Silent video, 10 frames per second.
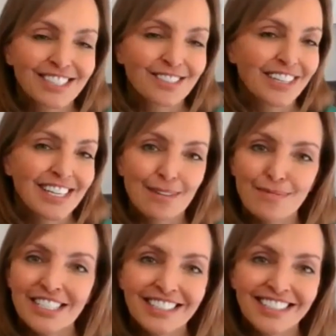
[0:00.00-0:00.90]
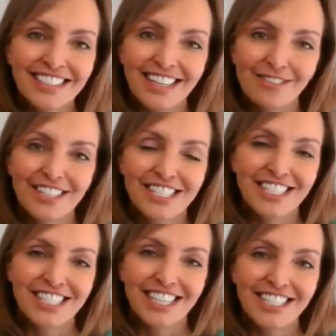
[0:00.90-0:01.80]
It's been absolutely lovely
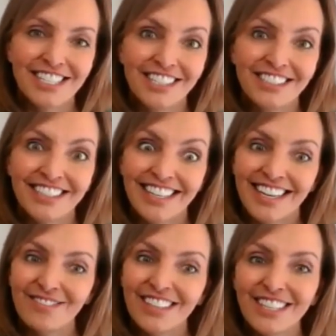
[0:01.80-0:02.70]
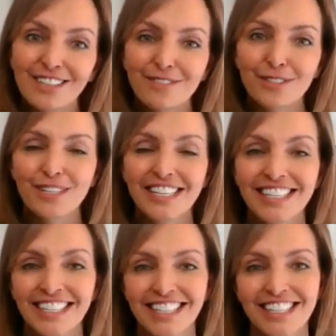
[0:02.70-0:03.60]
to chat to you, and I'm looking
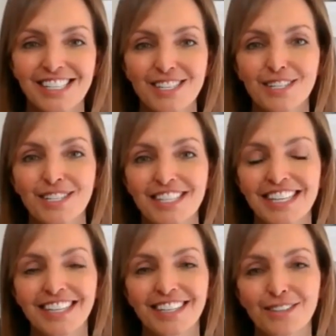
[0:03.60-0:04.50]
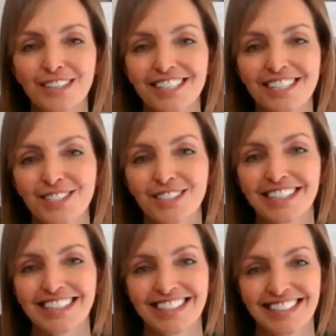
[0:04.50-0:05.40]
forward to seeing you on the tour.